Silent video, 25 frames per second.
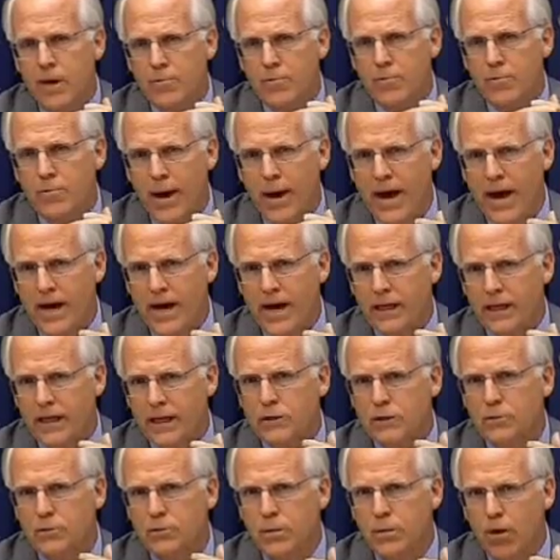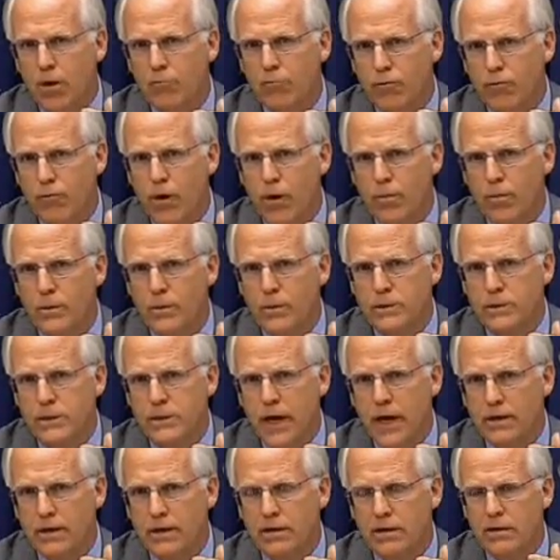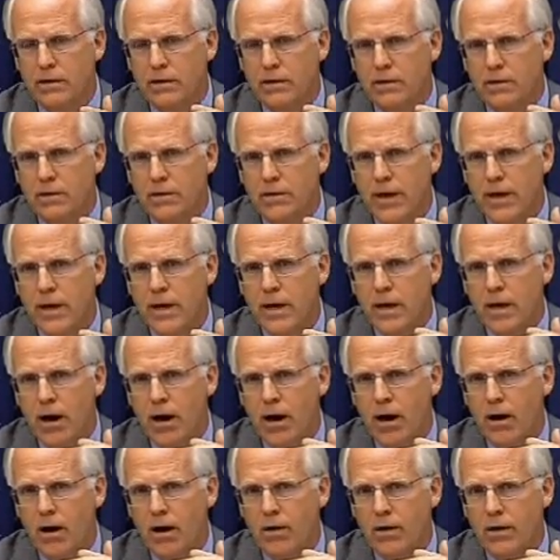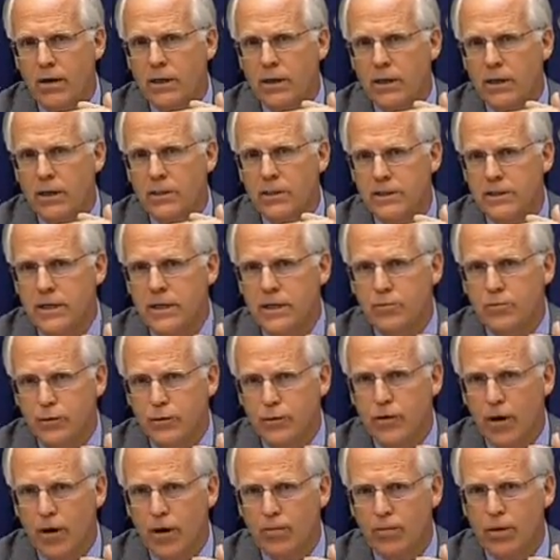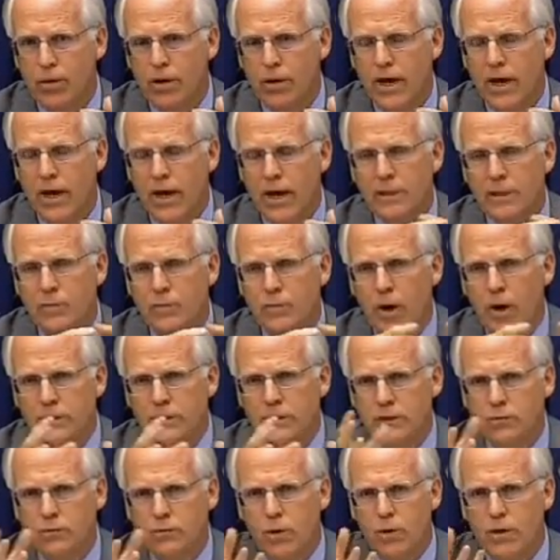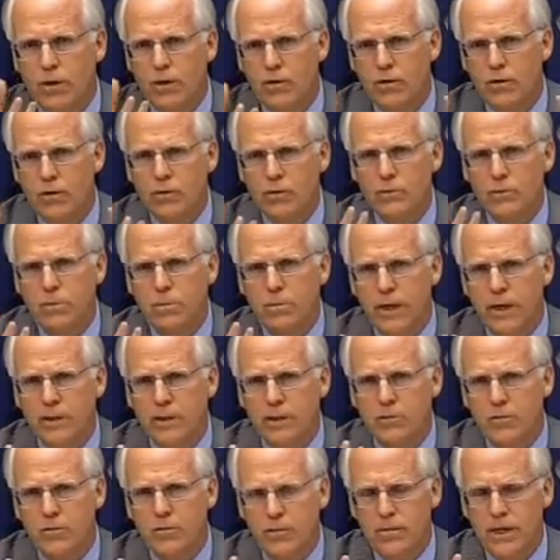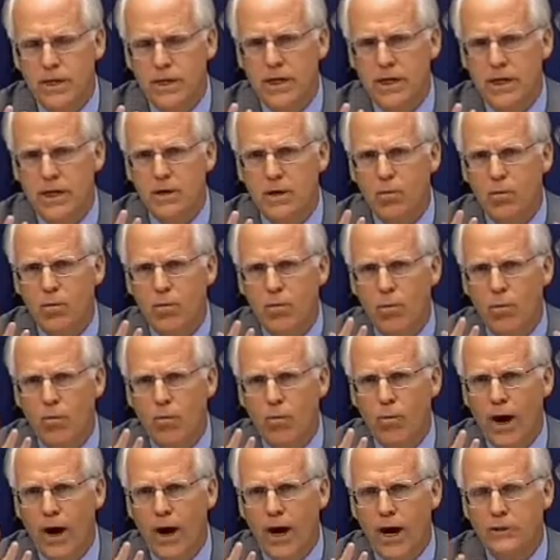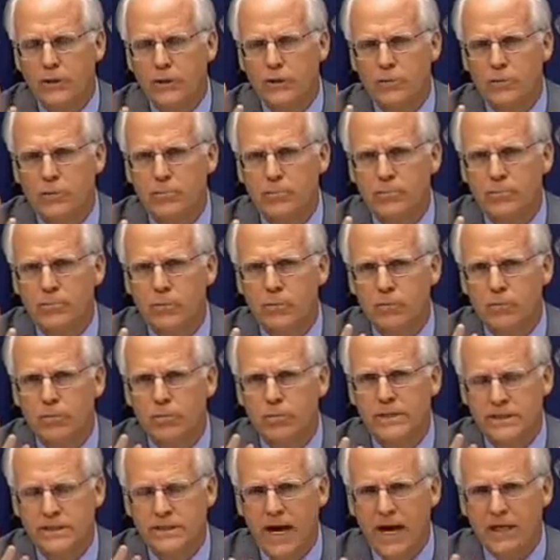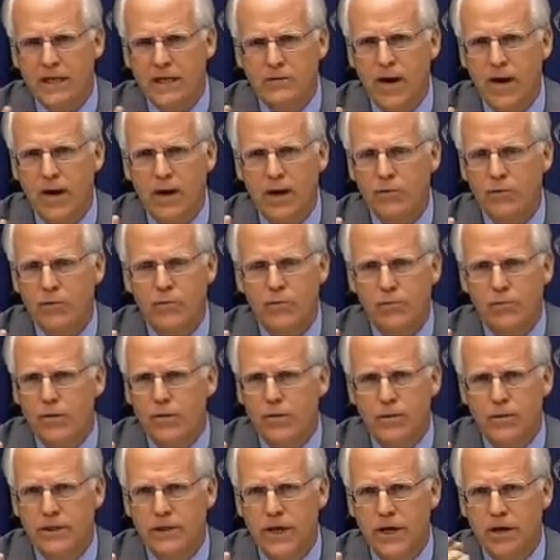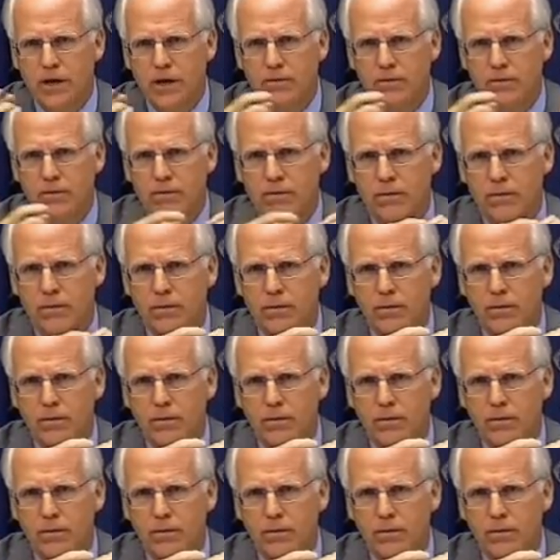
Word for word: If a bank gets below 4%, they are in deep trouble. So I just want you to explain to me why I shouldn't be satisfied with 3%. Because banks